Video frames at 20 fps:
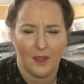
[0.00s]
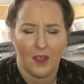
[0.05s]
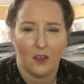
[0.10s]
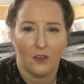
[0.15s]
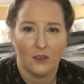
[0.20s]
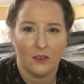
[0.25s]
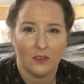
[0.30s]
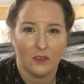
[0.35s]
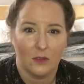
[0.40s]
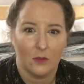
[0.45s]

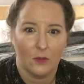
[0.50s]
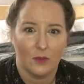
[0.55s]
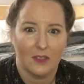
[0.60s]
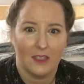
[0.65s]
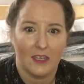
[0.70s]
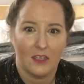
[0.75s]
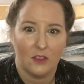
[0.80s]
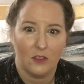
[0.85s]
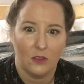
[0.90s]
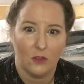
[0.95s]
Also,
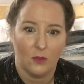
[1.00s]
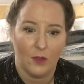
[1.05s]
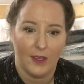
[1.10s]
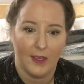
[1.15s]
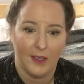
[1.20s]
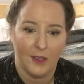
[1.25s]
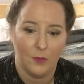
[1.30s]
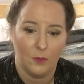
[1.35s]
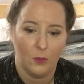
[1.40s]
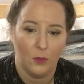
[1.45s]
they do
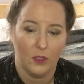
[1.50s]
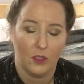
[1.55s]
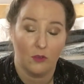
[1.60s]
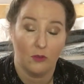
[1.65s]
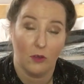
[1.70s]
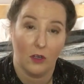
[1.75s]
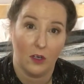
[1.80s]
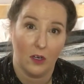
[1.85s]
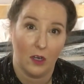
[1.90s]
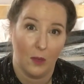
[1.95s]
help with
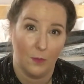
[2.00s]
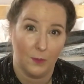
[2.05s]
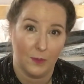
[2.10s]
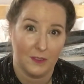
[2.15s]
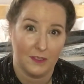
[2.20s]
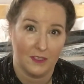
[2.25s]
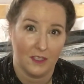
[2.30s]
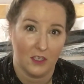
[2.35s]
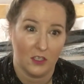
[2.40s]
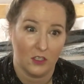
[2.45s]
drug
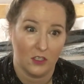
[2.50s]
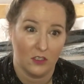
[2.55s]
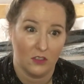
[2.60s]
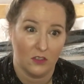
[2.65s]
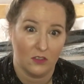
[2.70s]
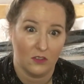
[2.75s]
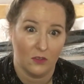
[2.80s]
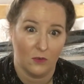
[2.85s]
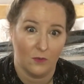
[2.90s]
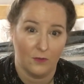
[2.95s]
compensation.
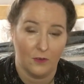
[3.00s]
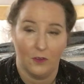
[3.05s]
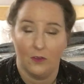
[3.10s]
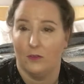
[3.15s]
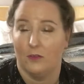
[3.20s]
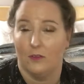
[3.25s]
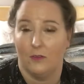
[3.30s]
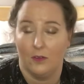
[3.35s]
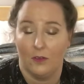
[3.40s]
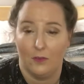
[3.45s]
So for
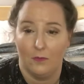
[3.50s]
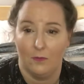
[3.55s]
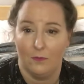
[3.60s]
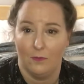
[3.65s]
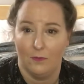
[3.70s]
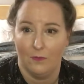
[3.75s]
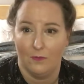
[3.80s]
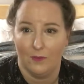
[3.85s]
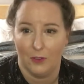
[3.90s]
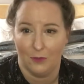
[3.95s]
those of you
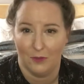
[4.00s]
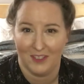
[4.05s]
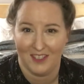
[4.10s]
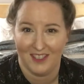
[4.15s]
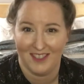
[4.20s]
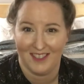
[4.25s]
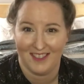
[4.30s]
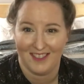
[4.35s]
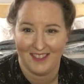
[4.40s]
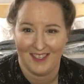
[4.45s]
viewers
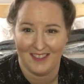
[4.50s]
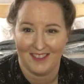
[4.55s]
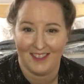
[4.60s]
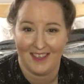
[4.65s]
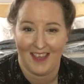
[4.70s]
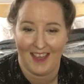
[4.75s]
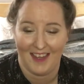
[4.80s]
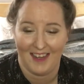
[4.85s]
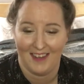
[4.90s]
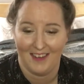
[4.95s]
in the States,
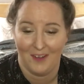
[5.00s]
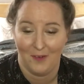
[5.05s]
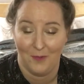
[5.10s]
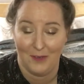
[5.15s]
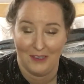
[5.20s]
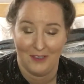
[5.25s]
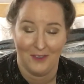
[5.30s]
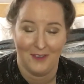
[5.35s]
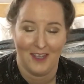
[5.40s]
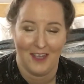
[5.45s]
Canada,
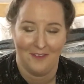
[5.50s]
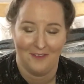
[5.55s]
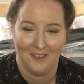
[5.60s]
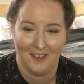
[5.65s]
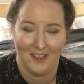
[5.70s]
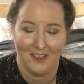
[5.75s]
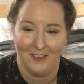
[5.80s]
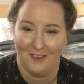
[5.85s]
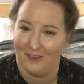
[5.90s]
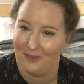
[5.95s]
we do have
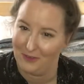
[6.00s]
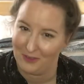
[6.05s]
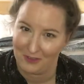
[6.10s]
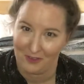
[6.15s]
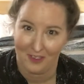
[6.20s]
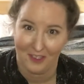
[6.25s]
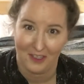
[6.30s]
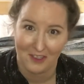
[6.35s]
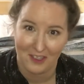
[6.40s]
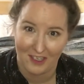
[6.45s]
a
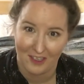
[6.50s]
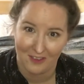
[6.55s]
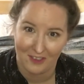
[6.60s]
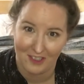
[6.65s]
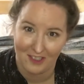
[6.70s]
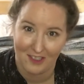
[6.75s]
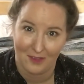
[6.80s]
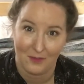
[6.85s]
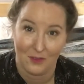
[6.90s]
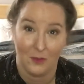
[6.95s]
universal healthcare
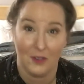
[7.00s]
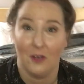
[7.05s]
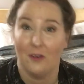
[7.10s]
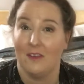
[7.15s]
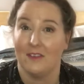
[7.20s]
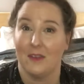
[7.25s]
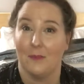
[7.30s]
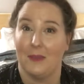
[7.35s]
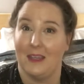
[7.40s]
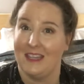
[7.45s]
system, so we don't
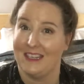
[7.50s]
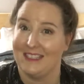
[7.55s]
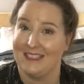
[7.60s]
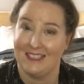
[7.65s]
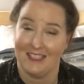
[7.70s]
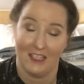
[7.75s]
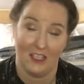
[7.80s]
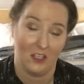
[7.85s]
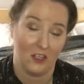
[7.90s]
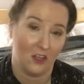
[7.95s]
have to pay to
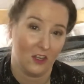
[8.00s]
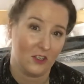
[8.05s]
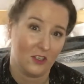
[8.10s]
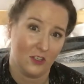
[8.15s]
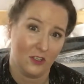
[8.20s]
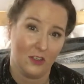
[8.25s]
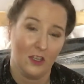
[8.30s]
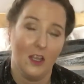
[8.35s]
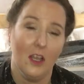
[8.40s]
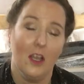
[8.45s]
see the
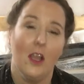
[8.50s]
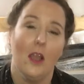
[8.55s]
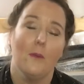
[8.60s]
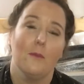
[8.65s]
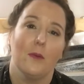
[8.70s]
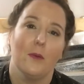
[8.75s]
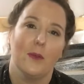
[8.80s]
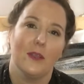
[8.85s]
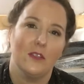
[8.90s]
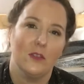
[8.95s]
doctor,
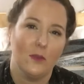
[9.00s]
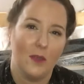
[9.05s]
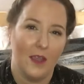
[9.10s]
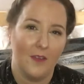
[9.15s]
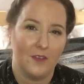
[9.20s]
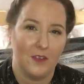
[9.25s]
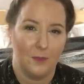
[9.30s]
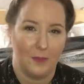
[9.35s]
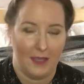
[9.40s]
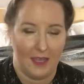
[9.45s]
but we do
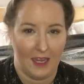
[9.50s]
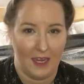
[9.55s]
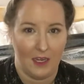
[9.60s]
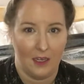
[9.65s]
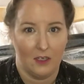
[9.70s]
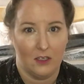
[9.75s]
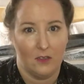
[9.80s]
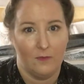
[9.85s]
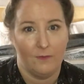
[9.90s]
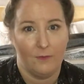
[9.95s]
have to
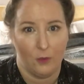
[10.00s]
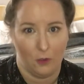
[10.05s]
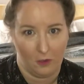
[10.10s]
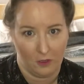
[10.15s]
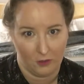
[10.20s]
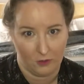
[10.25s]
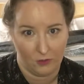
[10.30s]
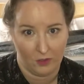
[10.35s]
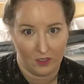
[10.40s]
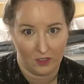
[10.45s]
pay for
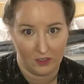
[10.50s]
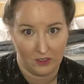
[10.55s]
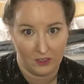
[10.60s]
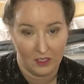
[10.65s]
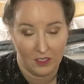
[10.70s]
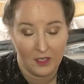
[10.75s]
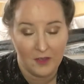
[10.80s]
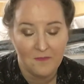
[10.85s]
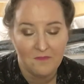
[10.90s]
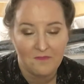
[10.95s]
our drugs,
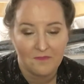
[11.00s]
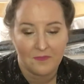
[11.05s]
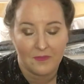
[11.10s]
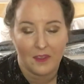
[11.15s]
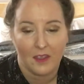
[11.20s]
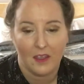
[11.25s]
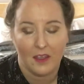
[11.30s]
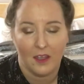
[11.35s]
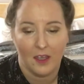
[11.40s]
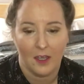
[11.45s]

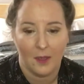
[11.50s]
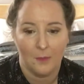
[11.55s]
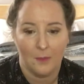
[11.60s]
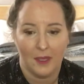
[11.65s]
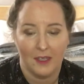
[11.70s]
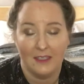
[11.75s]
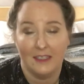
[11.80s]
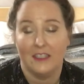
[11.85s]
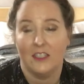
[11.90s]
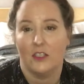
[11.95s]

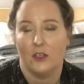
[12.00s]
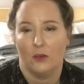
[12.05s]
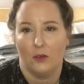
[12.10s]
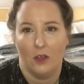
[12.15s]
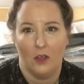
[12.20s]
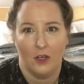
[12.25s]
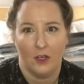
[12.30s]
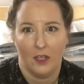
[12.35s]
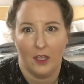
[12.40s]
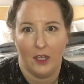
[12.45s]
unless you're
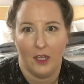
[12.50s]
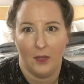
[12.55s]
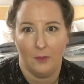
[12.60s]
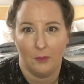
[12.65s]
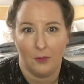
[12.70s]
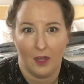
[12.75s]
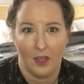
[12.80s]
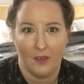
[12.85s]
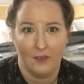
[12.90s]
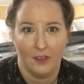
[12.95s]
on a
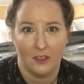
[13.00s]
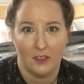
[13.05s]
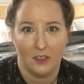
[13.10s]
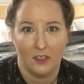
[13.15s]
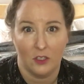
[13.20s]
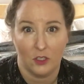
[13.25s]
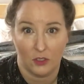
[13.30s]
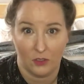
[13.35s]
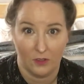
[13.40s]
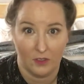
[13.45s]
private
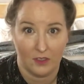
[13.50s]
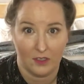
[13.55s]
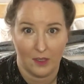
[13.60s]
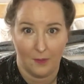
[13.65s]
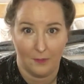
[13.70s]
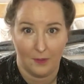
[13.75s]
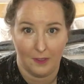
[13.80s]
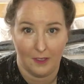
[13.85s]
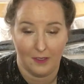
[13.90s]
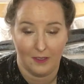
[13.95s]
insurance
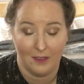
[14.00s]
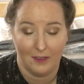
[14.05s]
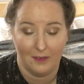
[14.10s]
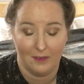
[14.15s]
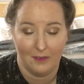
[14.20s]
company